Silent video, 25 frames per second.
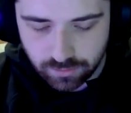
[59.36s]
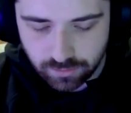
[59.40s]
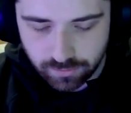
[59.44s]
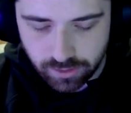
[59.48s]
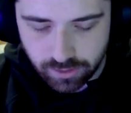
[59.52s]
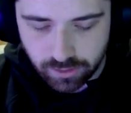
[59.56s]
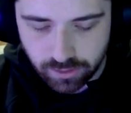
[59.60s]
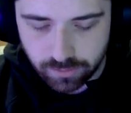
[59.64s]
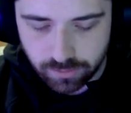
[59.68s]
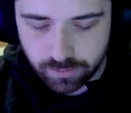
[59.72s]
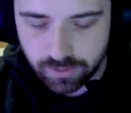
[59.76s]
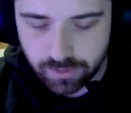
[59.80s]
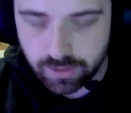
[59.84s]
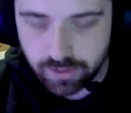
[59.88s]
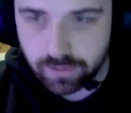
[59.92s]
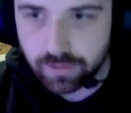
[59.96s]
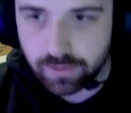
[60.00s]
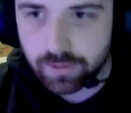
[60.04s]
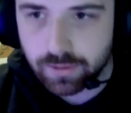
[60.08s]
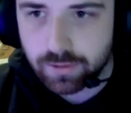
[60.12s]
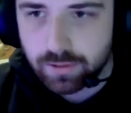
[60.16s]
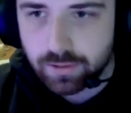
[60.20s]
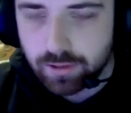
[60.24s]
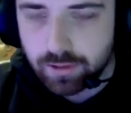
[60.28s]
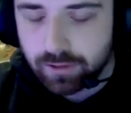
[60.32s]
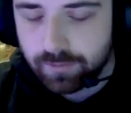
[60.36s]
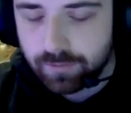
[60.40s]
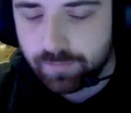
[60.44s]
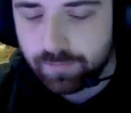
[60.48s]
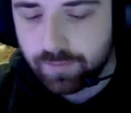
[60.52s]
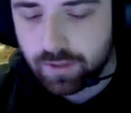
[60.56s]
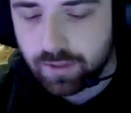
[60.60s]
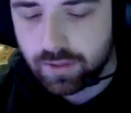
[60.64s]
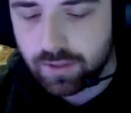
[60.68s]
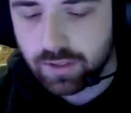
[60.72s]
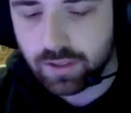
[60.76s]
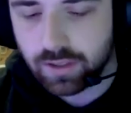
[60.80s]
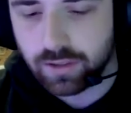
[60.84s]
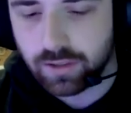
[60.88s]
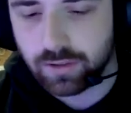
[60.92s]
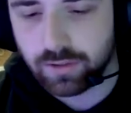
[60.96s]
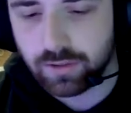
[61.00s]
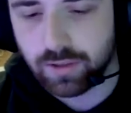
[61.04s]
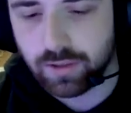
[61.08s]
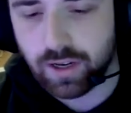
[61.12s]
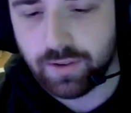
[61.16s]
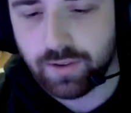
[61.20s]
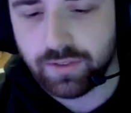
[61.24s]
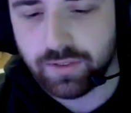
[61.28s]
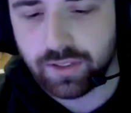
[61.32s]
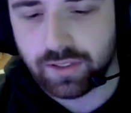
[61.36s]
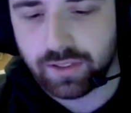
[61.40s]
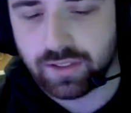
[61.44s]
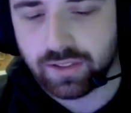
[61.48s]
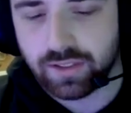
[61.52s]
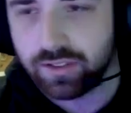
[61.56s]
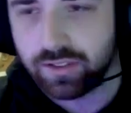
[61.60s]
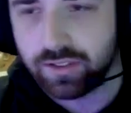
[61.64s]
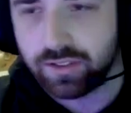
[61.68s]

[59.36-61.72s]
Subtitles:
Let me open it real quick. So obviously this